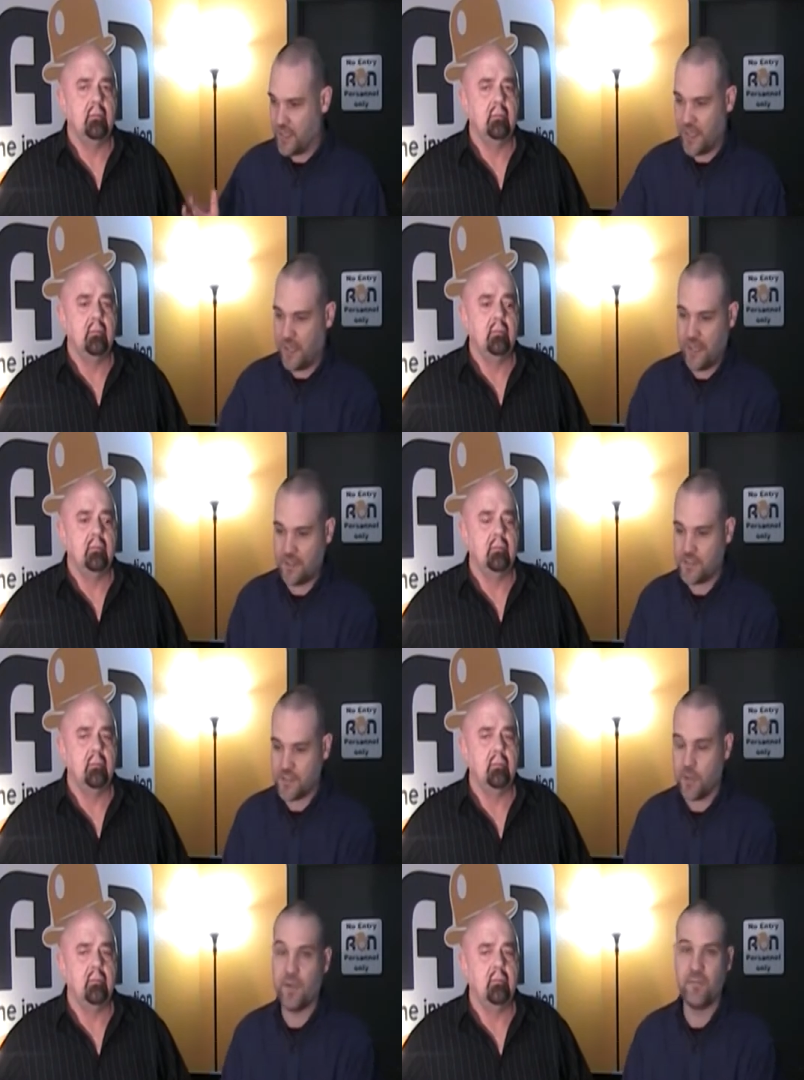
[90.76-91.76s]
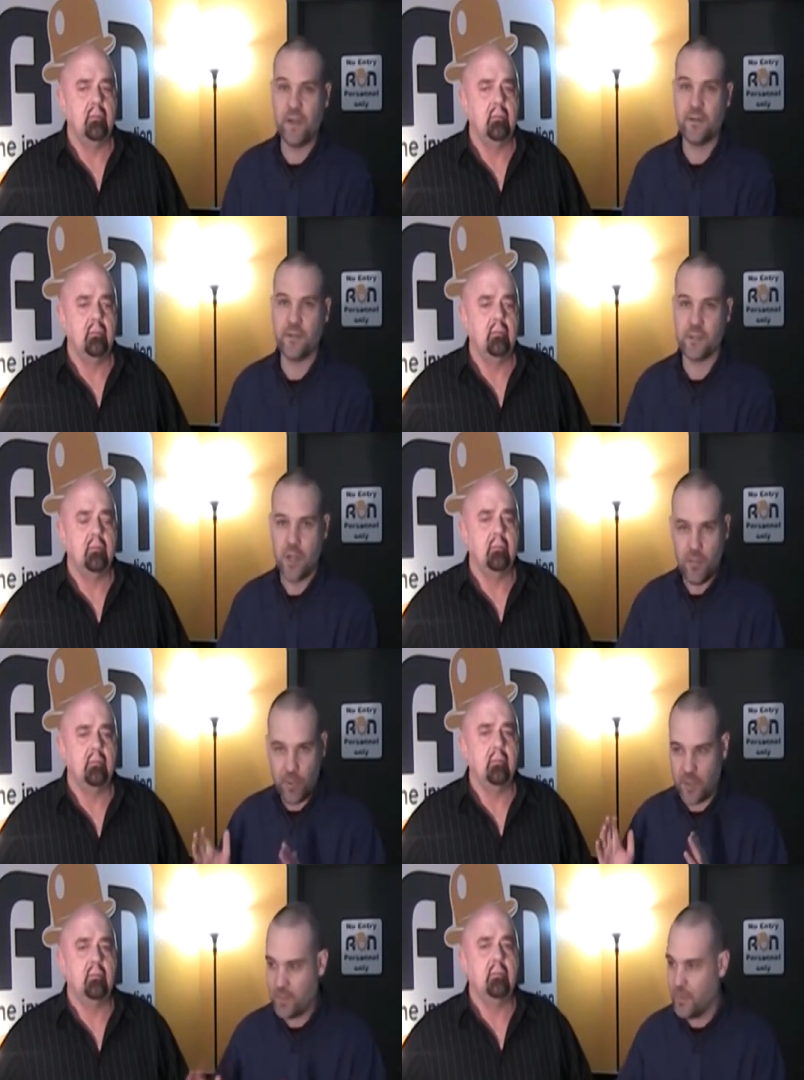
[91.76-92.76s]
Speaker 1: and stop inventors
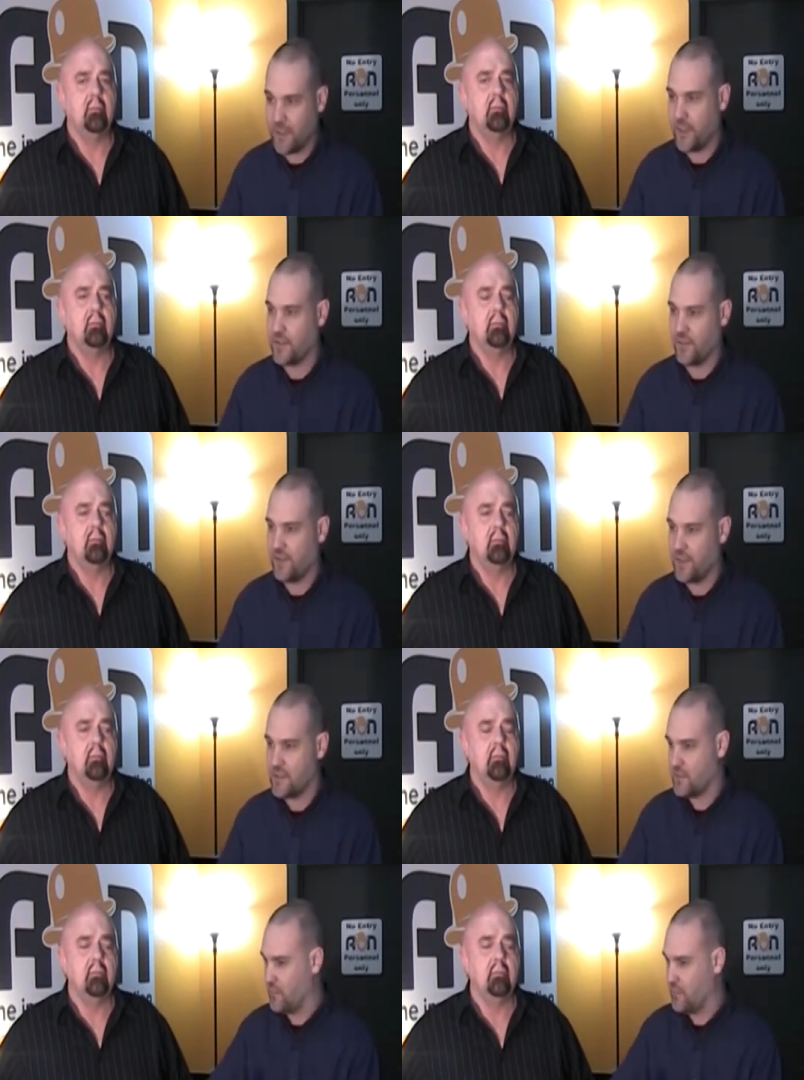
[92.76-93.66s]
putting money into things